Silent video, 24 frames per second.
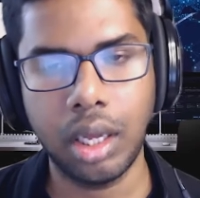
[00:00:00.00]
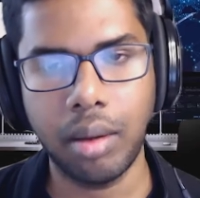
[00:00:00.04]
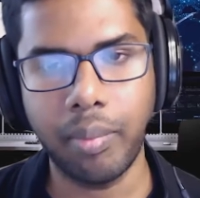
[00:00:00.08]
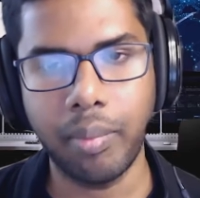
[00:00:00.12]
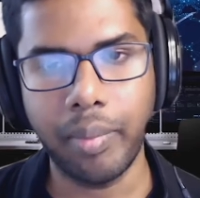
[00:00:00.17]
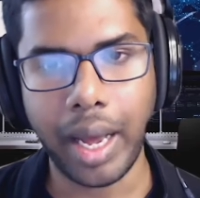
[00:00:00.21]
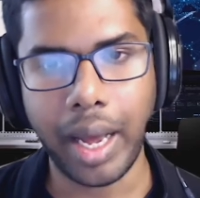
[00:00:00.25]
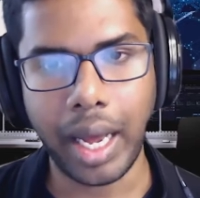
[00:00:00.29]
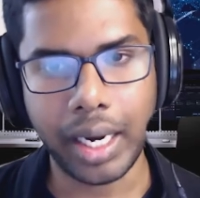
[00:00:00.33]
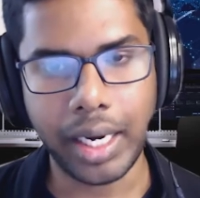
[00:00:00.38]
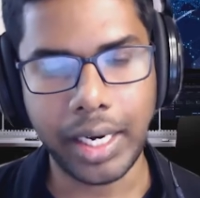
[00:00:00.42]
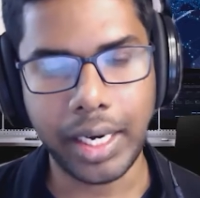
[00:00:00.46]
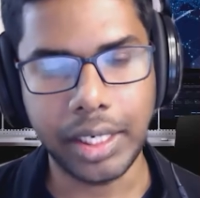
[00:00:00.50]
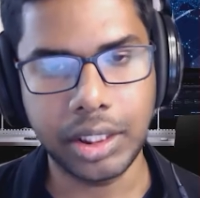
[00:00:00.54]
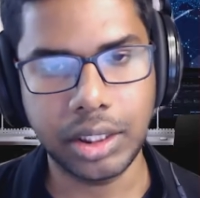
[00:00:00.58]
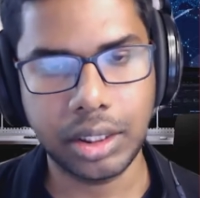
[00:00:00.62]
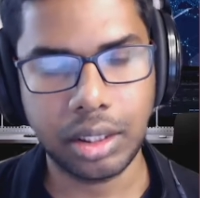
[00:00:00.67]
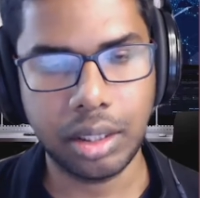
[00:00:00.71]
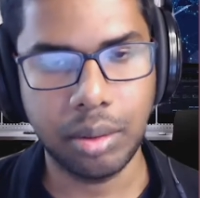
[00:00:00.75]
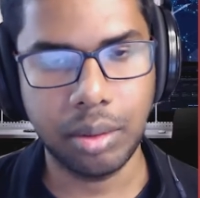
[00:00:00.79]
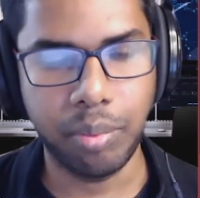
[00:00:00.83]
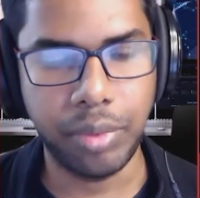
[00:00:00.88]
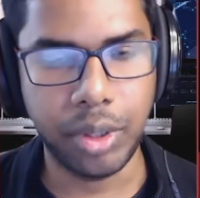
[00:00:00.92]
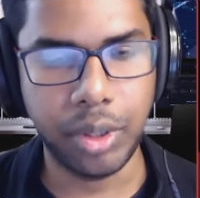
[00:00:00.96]
managed
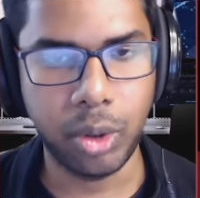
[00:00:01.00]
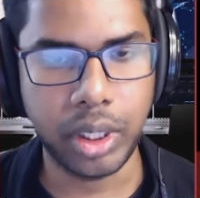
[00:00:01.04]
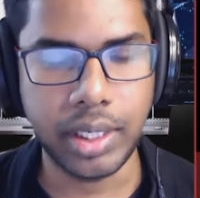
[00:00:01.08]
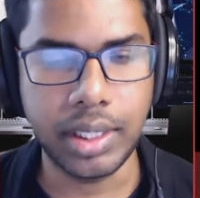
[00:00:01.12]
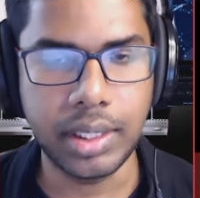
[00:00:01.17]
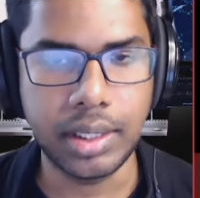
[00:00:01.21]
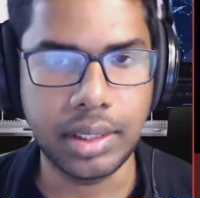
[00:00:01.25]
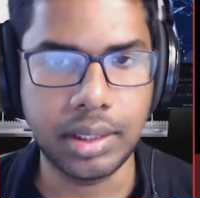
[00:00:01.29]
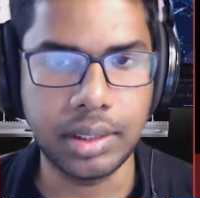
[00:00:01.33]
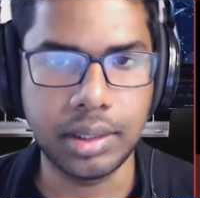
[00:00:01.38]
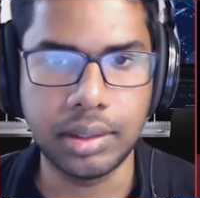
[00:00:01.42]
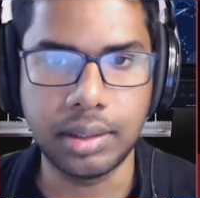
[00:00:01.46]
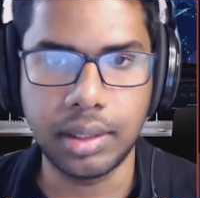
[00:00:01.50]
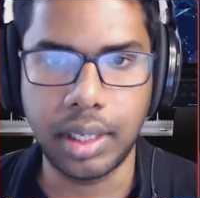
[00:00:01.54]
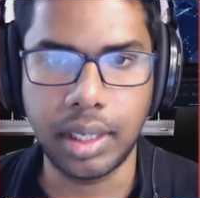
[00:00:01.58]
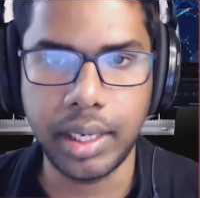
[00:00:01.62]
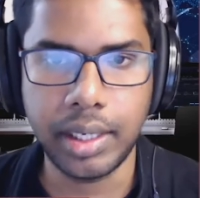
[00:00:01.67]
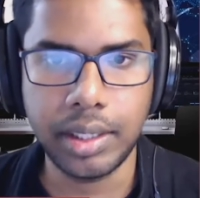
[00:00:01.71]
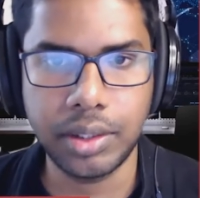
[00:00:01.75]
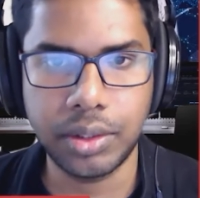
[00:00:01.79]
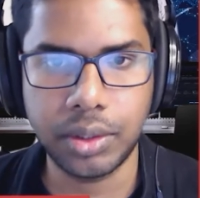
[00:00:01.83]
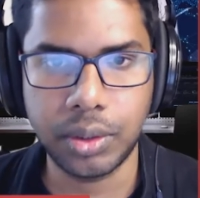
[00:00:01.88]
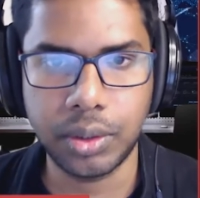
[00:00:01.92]
compute instance, right?